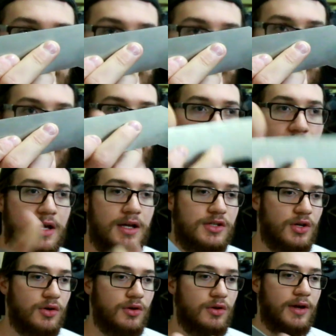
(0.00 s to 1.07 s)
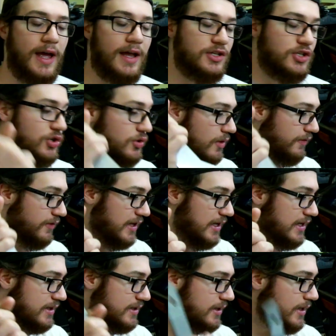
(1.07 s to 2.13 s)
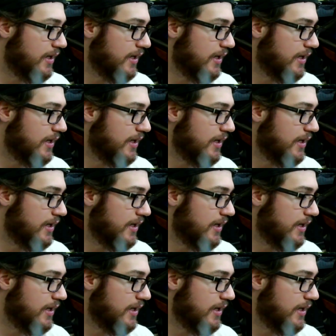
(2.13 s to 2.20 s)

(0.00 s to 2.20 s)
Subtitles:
Yeah, that's a word, I think. We need some